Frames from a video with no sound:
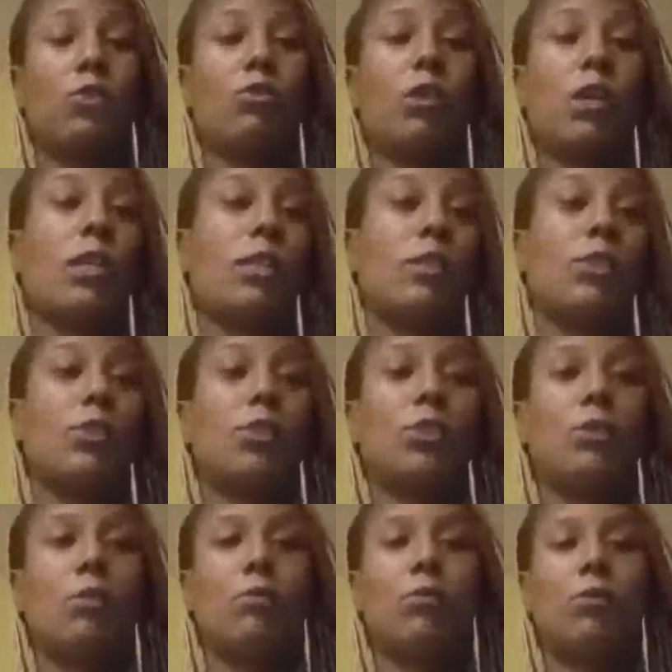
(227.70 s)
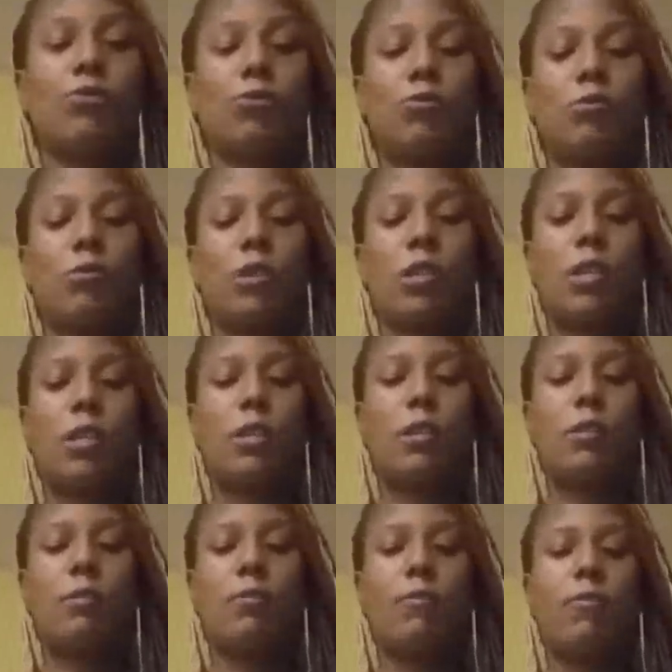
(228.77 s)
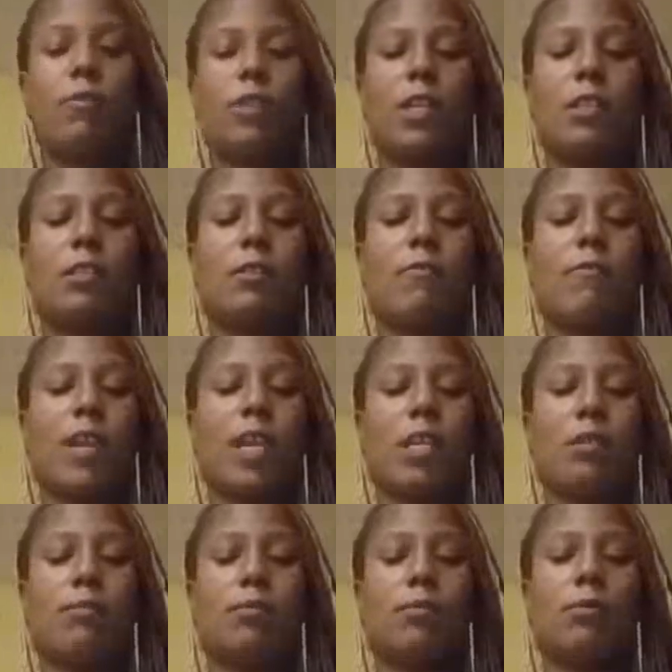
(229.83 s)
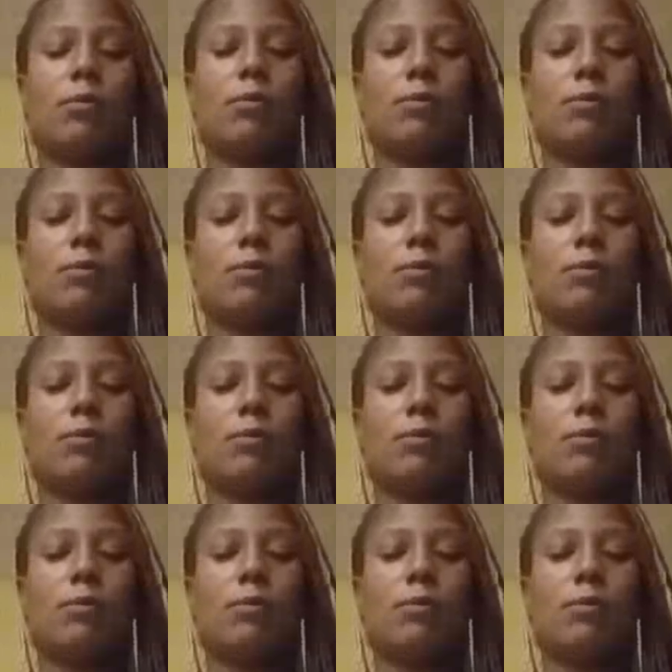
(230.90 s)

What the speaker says: Trying to show the true love that's available